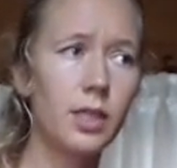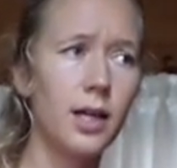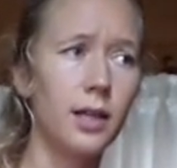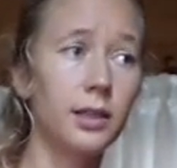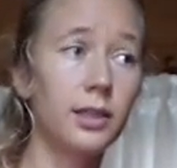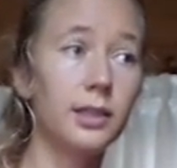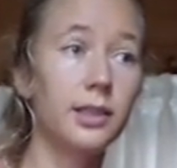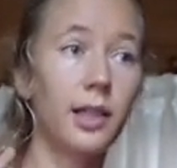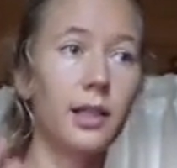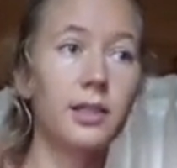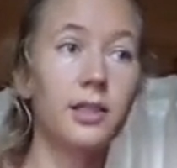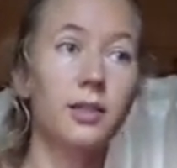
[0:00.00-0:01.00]

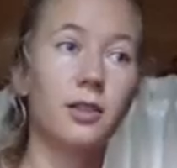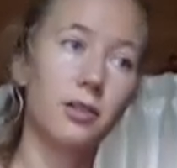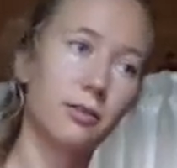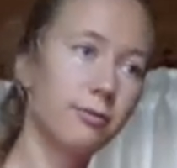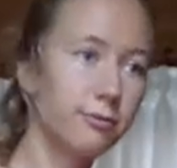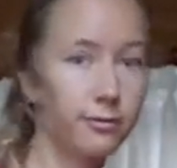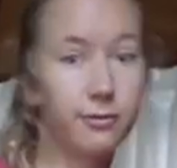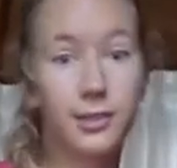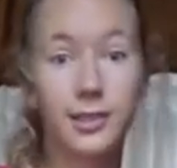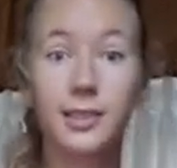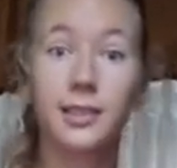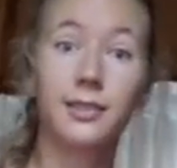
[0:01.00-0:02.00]
understanding of
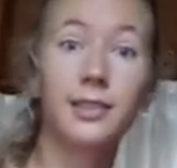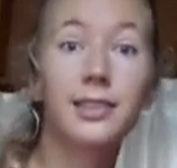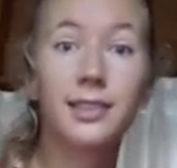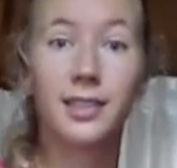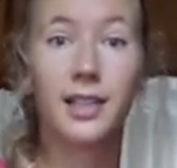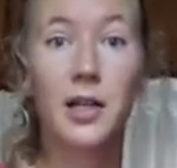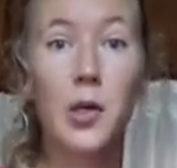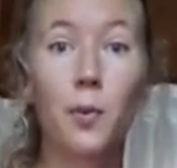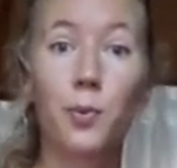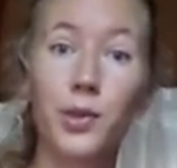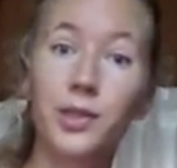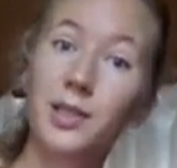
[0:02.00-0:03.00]
this and this,
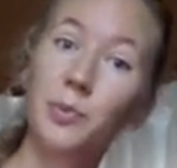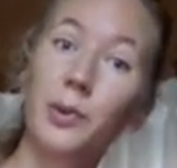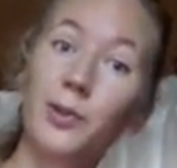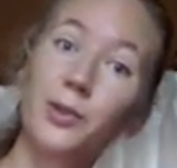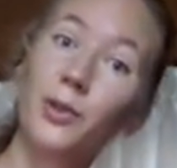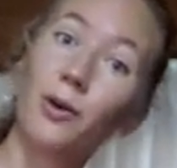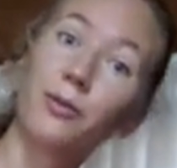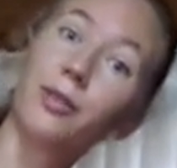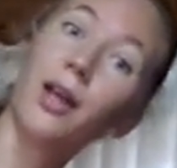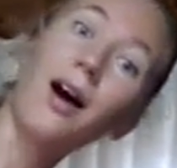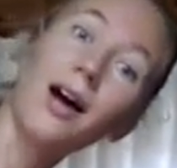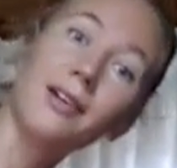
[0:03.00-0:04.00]
principles of
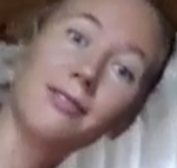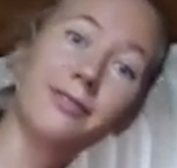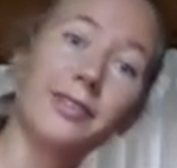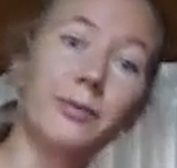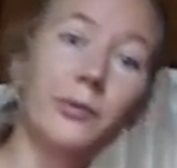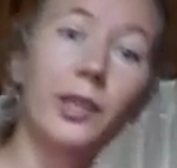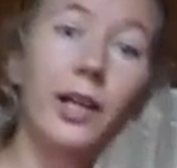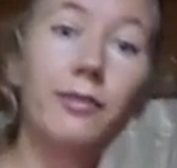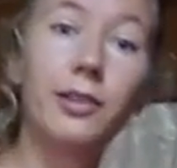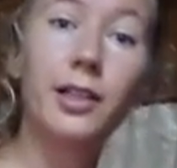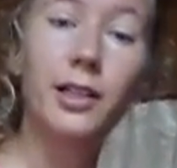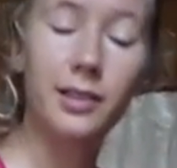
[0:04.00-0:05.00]
life and
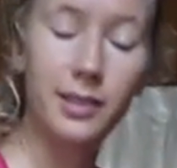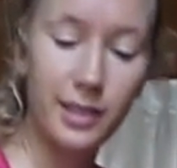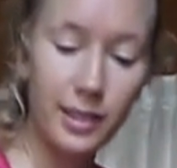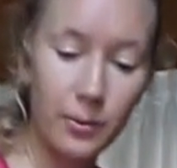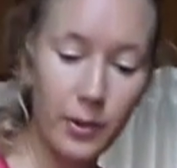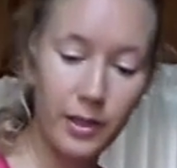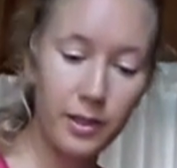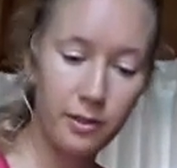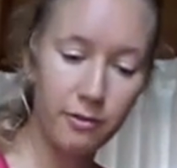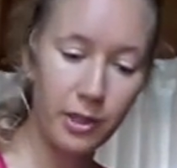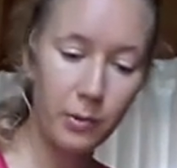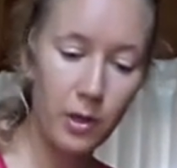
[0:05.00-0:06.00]
whatever else. Anyway,
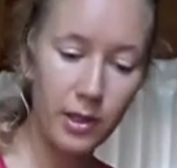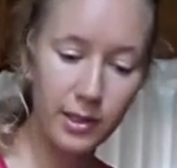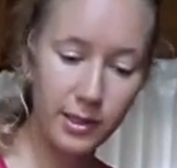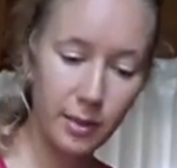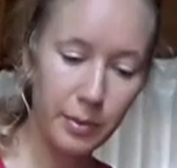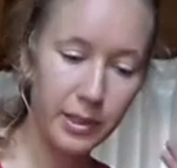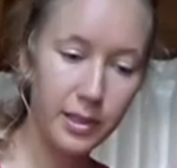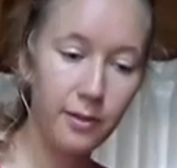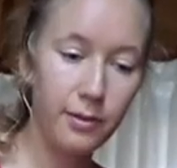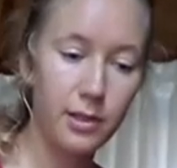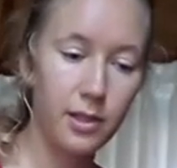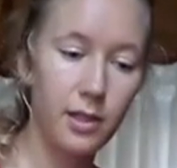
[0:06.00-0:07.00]
it requires some
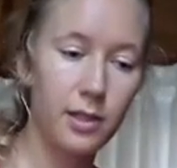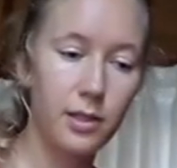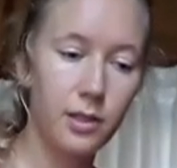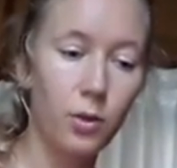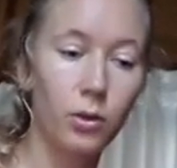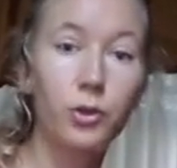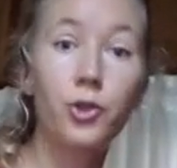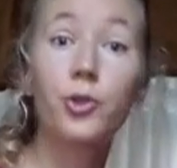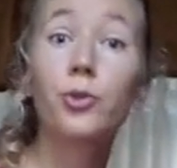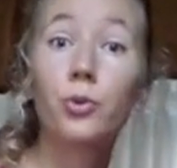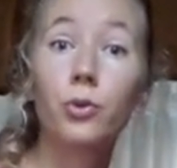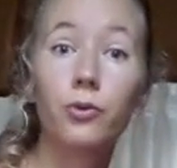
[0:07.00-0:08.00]
activity. It's not
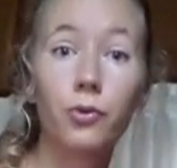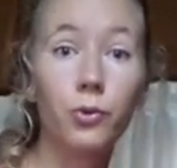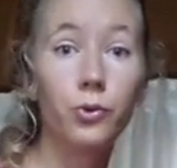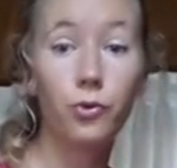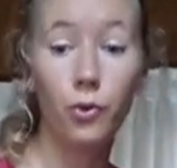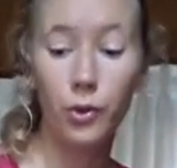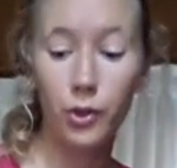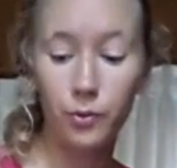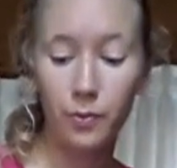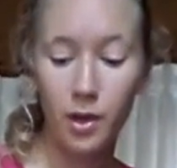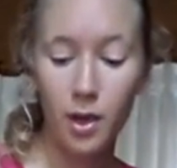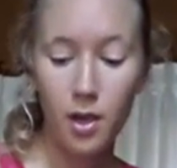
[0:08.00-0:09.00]
chewed food for you.
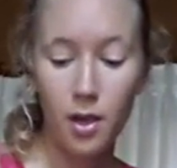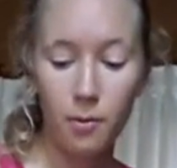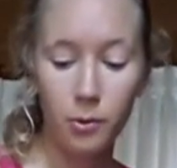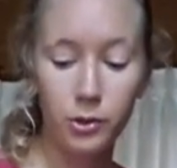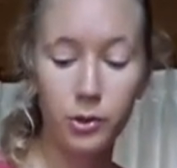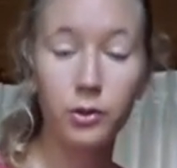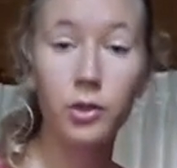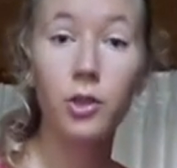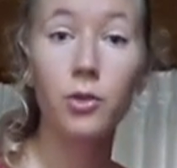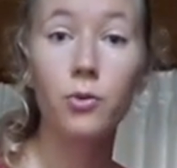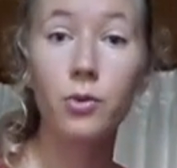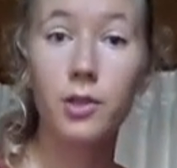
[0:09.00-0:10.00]
What's on the
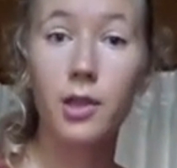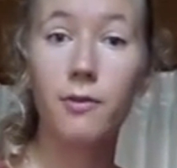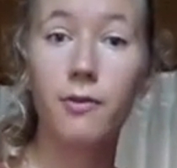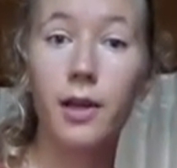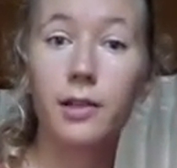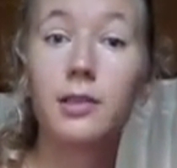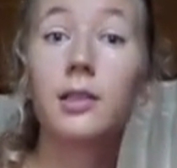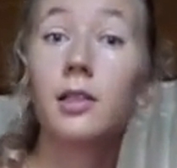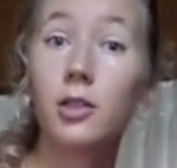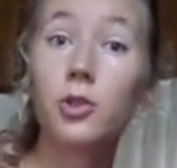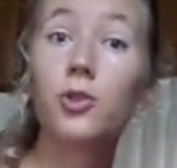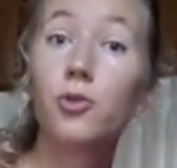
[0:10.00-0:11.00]
news, the events, it
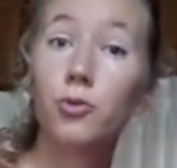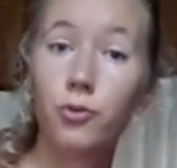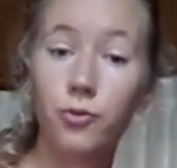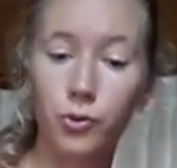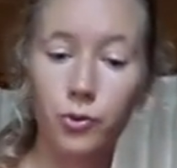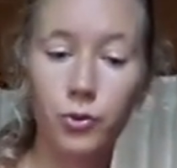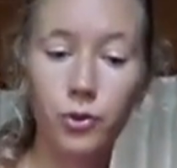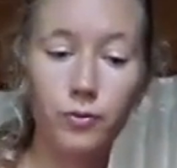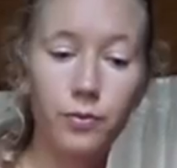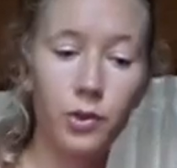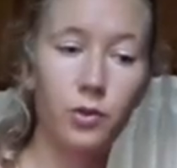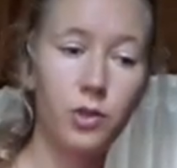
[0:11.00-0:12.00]
is chewed food.
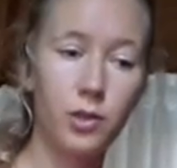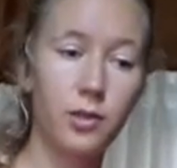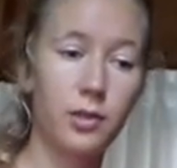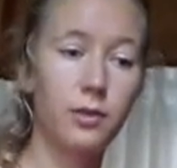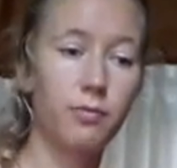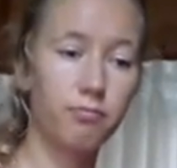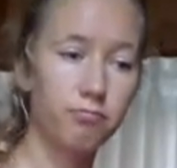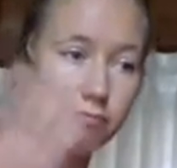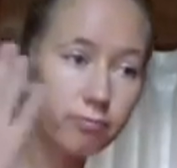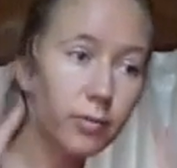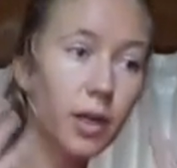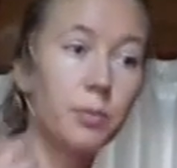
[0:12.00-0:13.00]
You just
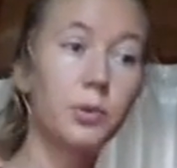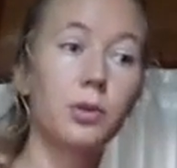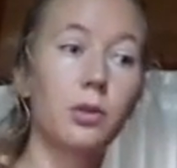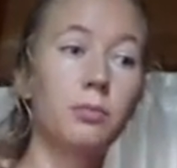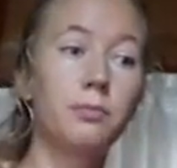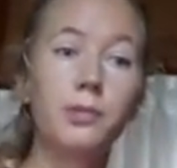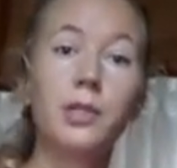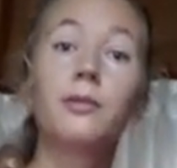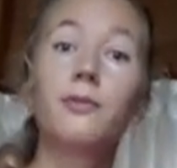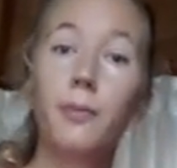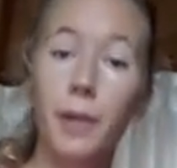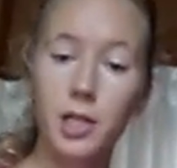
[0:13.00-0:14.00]
absorb the
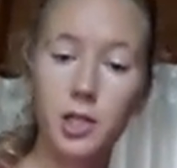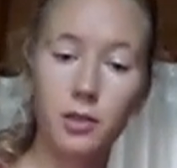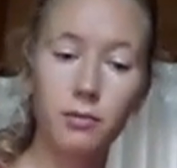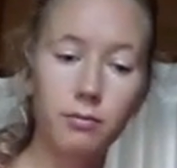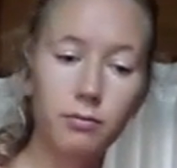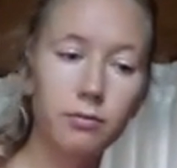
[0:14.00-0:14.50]
information